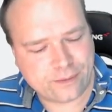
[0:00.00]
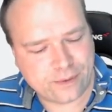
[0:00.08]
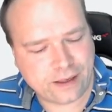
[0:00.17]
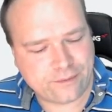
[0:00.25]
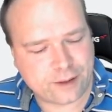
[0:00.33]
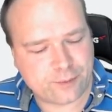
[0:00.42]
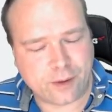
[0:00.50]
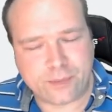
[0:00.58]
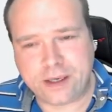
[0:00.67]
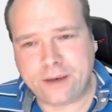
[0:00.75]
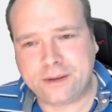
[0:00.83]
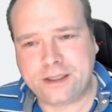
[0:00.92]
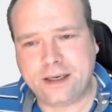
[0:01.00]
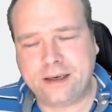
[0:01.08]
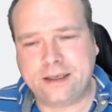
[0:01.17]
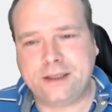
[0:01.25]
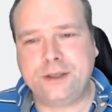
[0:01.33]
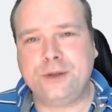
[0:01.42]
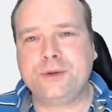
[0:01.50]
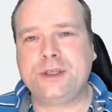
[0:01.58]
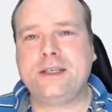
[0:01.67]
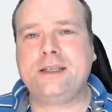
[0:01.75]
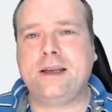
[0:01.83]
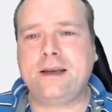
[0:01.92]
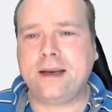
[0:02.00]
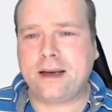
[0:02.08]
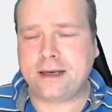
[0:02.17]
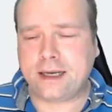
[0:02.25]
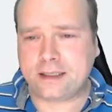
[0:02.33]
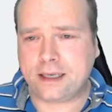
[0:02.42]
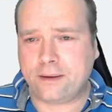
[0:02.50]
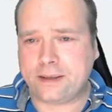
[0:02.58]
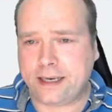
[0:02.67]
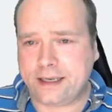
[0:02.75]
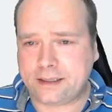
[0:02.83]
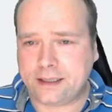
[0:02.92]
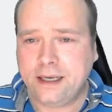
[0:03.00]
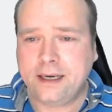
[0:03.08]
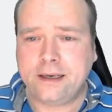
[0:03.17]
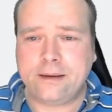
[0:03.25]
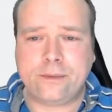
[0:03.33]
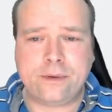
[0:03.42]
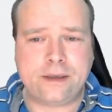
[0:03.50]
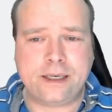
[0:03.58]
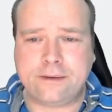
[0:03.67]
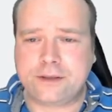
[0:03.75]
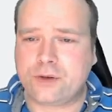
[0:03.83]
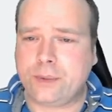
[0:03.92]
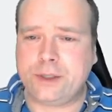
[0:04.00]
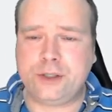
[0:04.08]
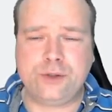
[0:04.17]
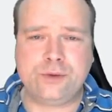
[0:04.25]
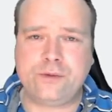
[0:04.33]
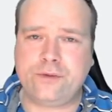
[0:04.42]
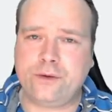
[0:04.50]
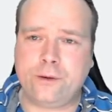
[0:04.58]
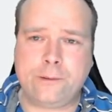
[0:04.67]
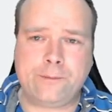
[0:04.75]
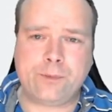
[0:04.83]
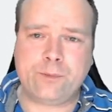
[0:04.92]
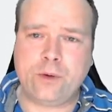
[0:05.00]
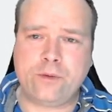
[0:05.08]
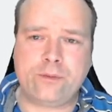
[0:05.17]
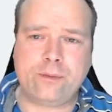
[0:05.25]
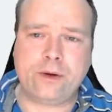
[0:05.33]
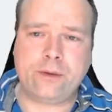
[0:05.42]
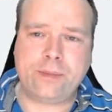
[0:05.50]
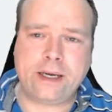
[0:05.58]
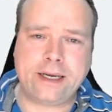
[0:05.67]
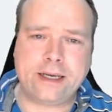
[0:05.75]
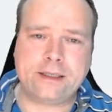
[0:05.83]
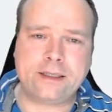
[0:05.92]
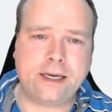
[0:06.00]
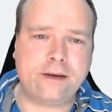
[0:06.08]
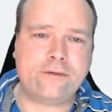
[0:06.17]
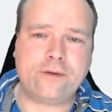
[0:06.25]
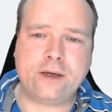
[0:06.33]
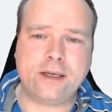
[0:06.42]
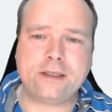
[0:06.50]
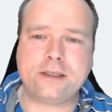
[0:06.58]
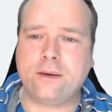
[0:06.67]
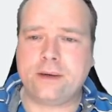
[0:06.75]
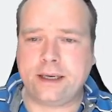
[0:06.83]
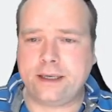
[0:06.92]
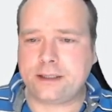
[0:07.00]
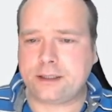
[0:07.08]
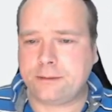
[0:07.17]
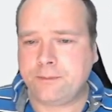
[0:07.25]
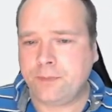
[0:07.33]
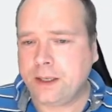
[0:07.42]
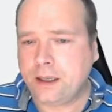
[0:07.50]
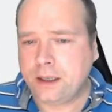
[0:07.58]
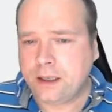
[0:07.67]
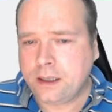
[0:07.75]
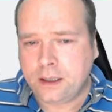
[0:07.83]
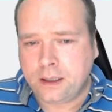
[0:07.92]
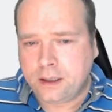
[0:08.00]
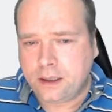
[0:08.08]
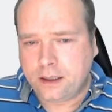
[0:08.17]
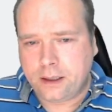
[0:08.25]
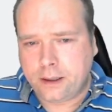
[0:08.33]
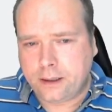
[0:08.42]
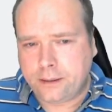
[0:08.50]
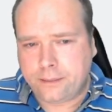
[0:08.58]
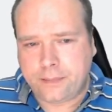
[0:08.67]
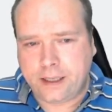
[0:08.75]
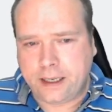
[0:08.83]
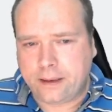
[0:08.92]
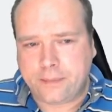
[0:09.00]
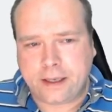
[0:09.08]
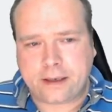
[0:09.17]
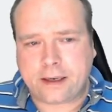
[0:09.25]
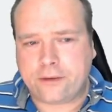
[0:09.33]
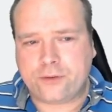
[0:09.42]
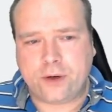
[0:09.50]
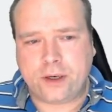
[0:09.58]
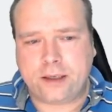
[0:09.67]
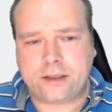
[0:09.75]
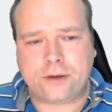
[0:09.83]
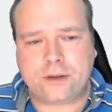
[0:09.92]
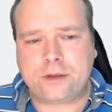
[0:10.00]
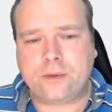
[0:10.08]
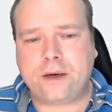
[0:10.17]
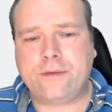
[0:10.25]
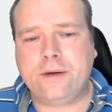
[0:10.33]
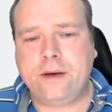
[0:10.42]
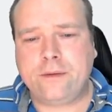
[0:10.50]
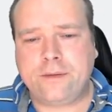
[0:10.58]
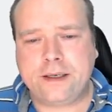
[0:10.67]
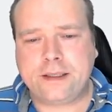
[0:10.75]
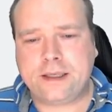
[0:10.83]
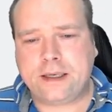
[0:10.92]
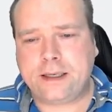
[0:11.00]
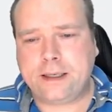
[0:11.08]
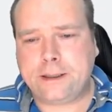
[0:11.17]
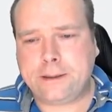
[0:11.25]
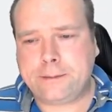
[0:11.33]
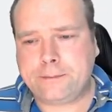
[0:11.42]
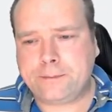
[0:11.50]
have this popularity and this uses that it has nowadays. JavaScript is used for both backends and frontends nowadays. And GraphQL is also one of the new things that